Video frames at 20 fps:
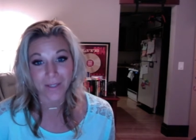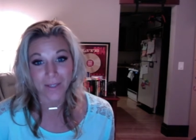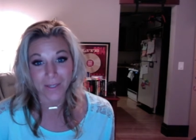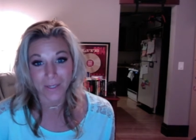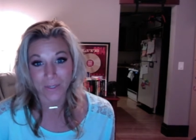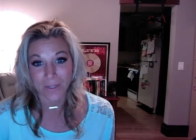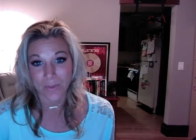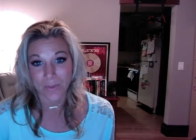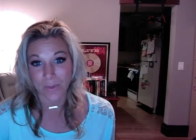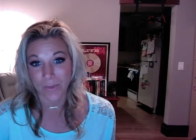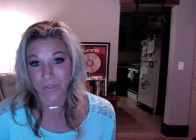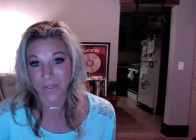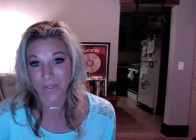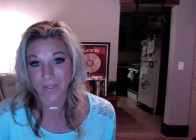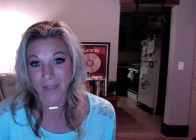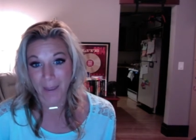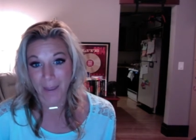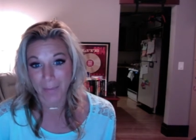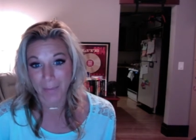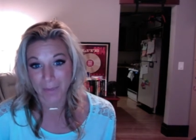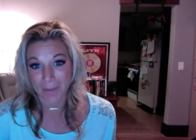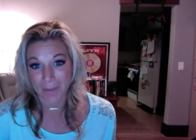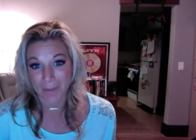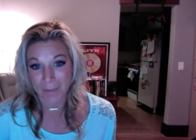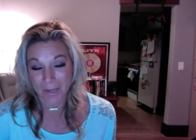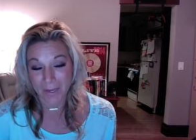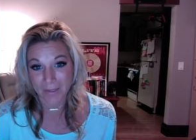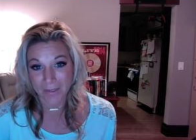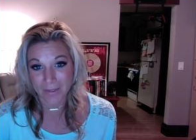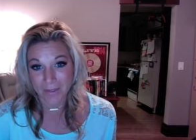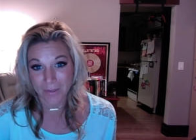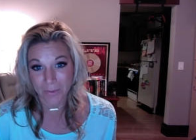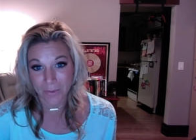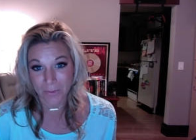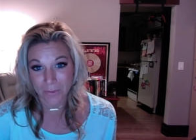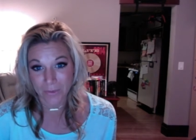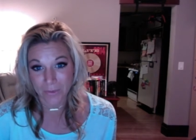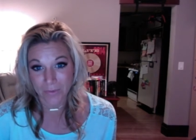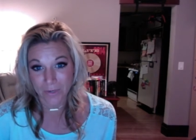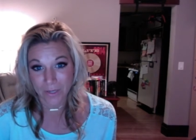So just copy and paste
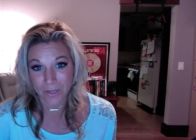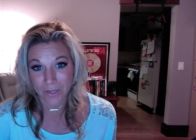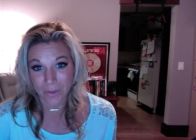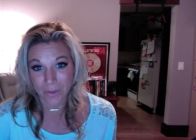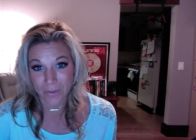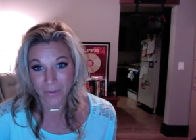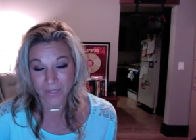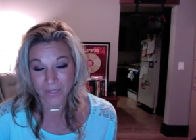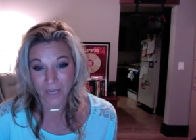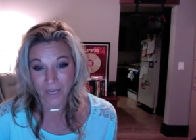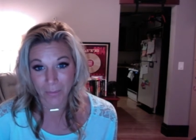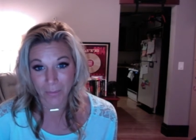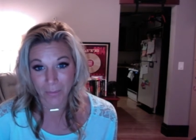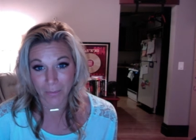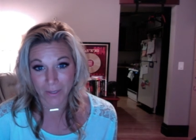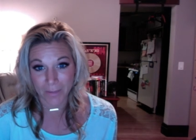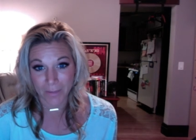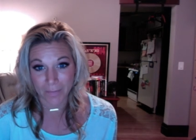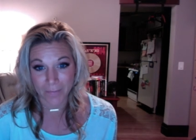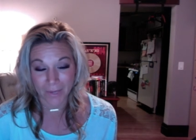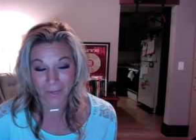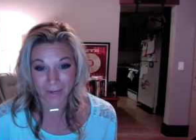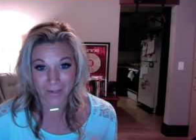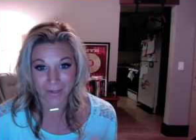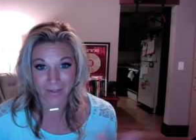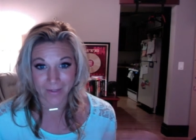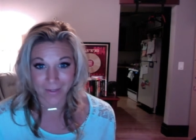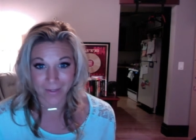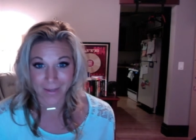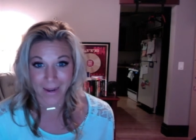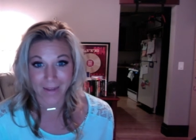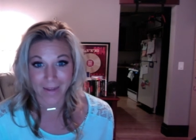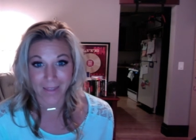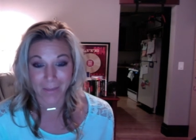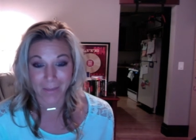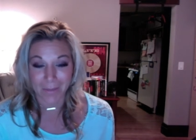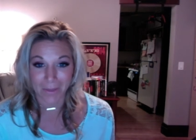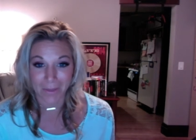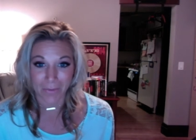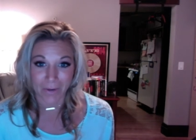those videos to help them kind of guide
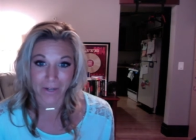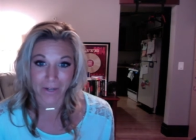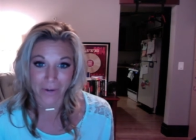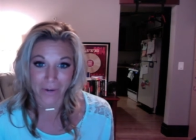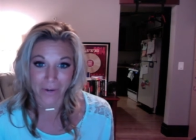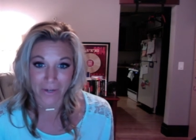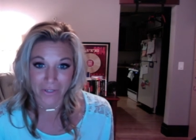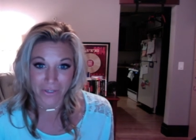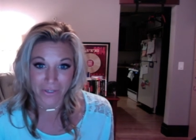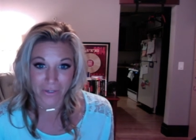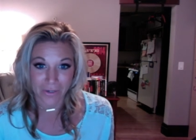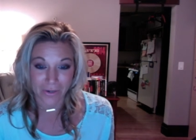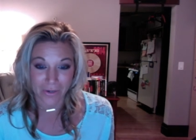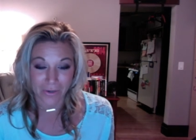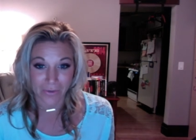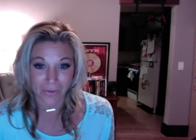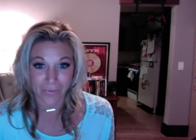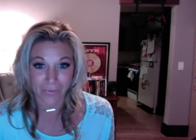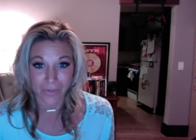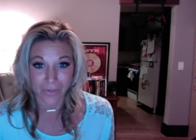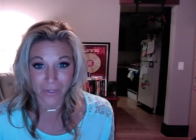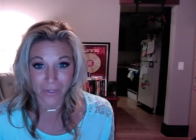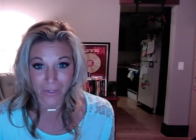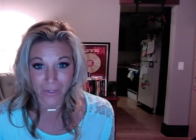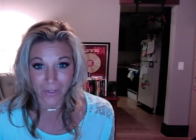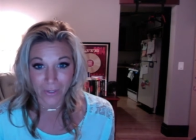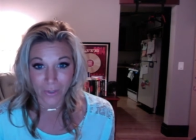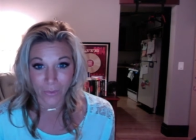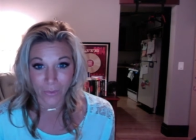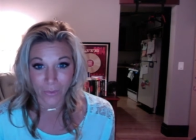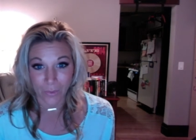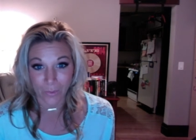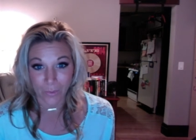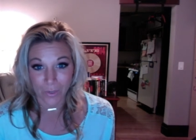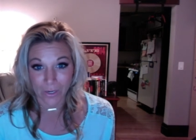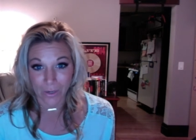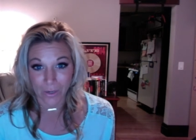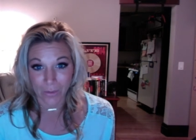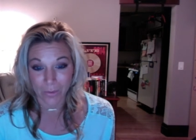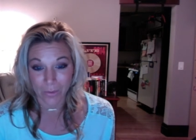them in the right direction of what
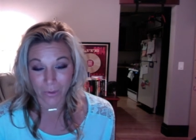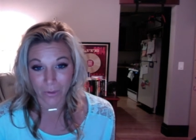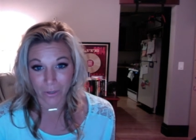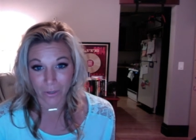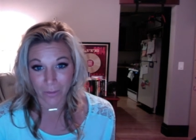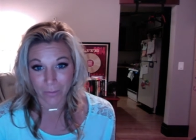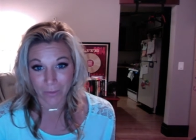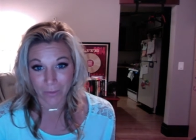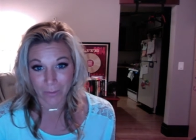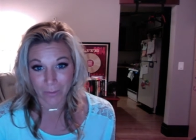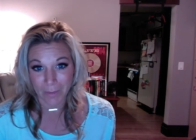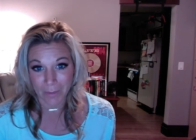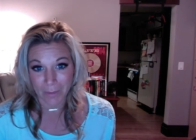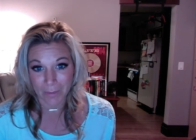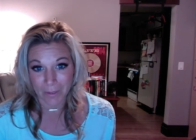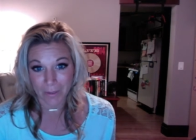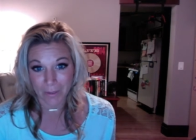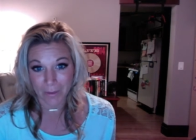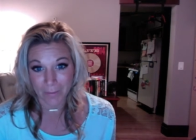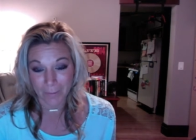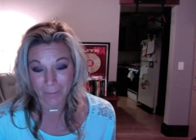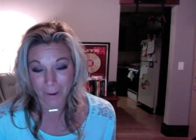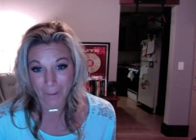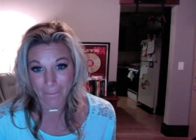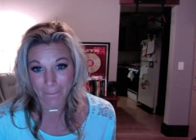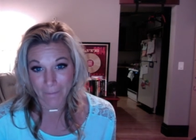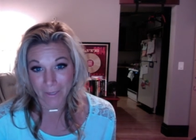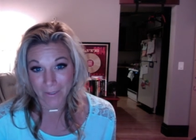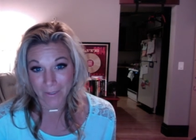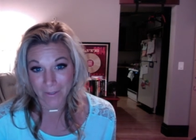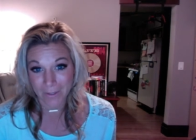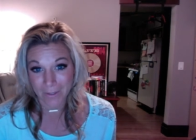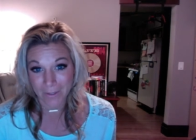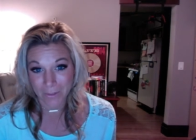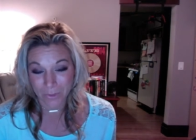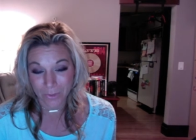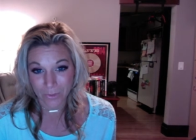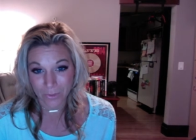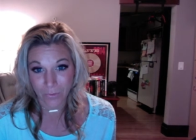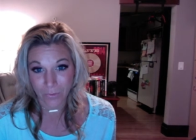workout program they might be um, best
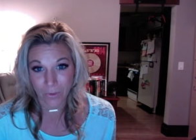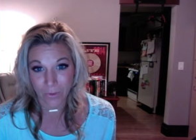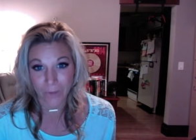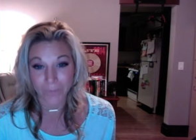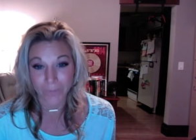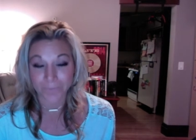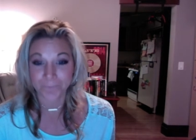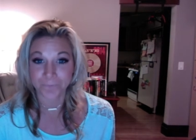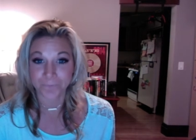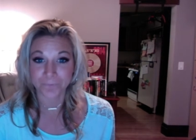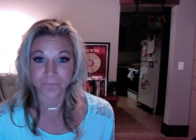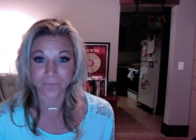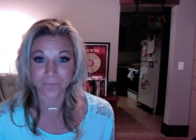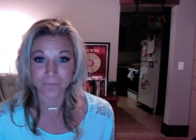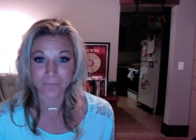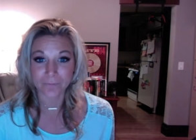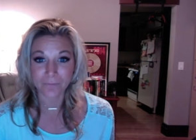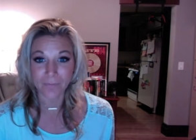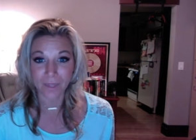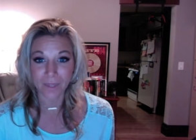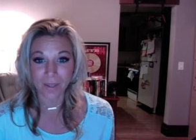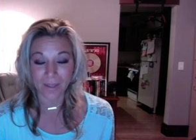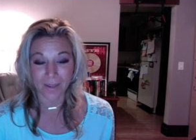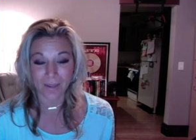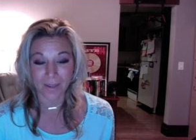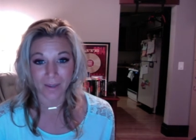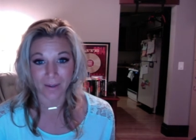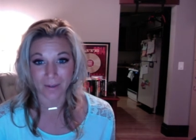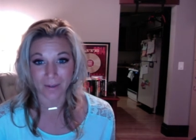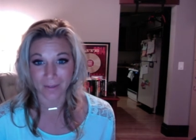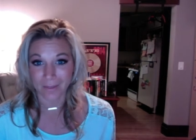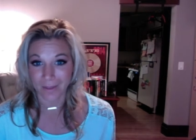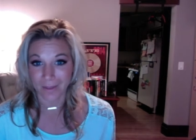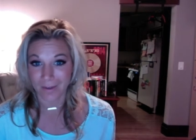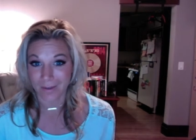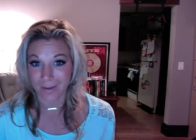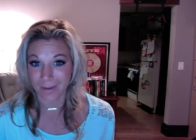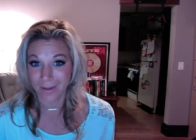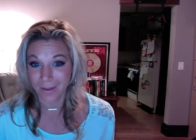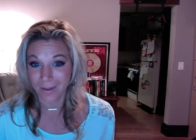suited for. And
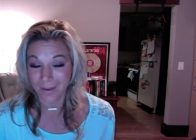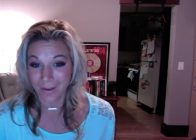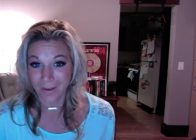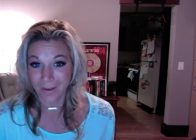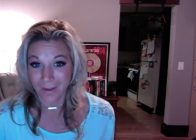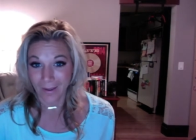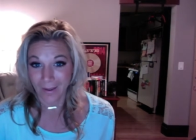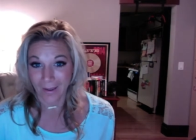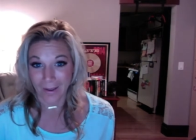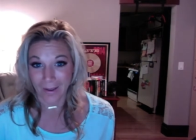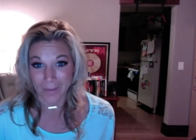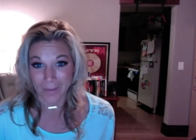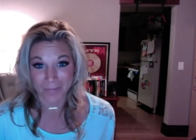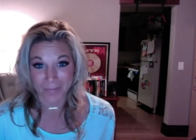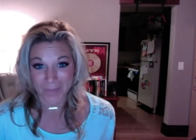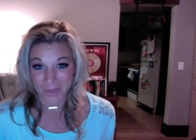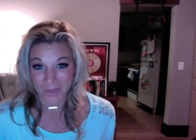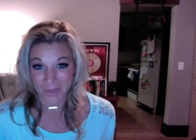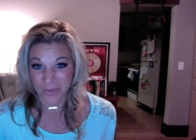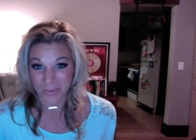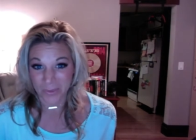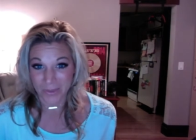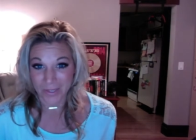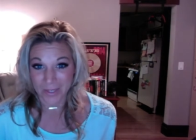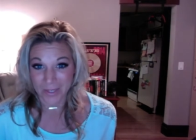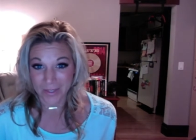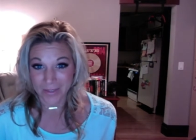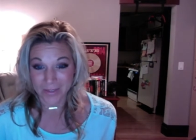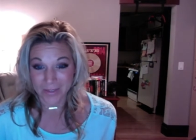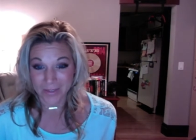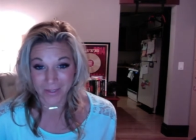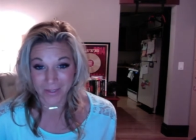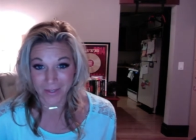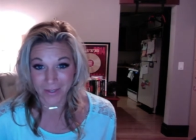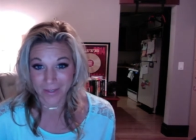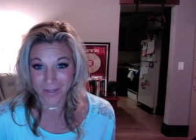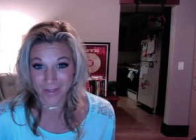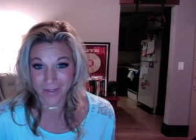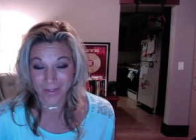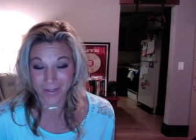then, um, you know, really, it's
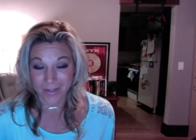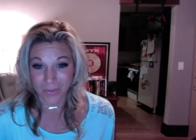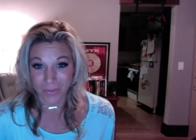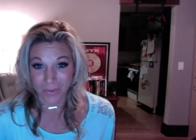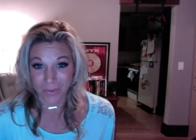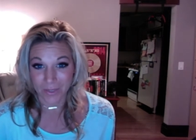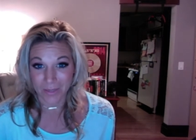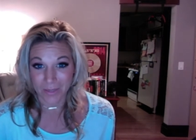it's really